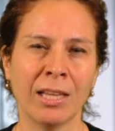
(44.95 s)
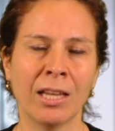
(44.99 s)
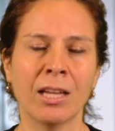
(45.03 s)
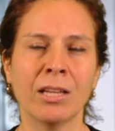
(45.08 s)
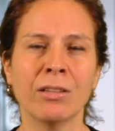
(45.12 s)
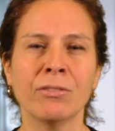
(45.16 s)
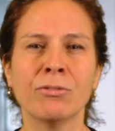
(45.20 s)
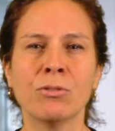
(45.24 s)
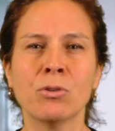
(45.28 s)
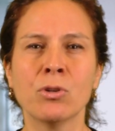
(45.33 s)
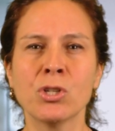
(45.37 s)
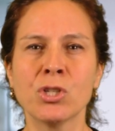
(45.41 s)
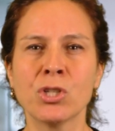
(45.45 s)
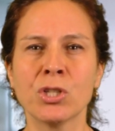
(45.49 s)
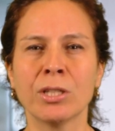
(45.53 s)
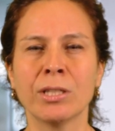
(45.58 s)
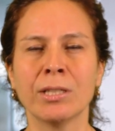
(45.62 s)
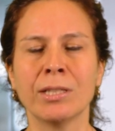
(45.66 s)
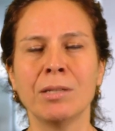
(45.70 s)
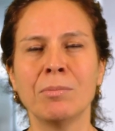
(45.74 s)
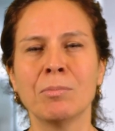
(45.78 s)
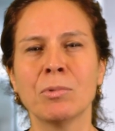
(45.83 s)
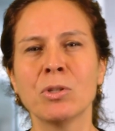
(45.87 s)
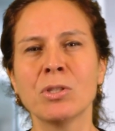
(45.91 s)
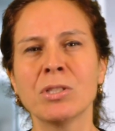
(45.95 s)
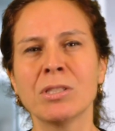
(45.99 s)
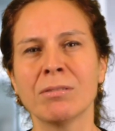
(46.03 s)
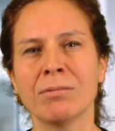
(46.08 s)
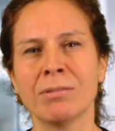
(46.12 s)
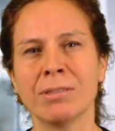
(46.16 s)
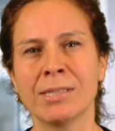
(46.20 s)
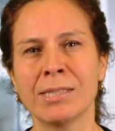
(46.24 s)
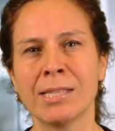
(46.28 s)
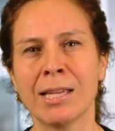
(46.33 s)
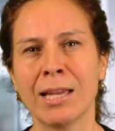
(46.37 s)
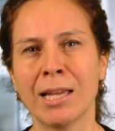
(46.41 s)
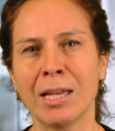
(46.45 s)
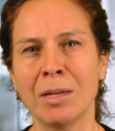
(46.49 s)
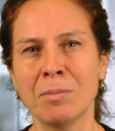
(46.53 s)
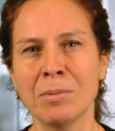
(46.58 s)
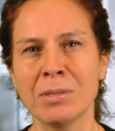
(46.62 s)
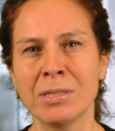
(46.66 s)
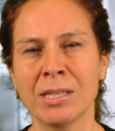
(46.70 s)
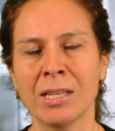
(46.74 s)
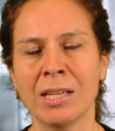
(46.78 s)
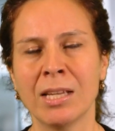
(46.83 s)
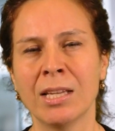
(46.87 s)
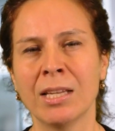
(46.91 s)
Unfortunately, most of the
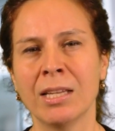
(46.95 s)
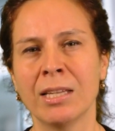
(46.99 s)
times,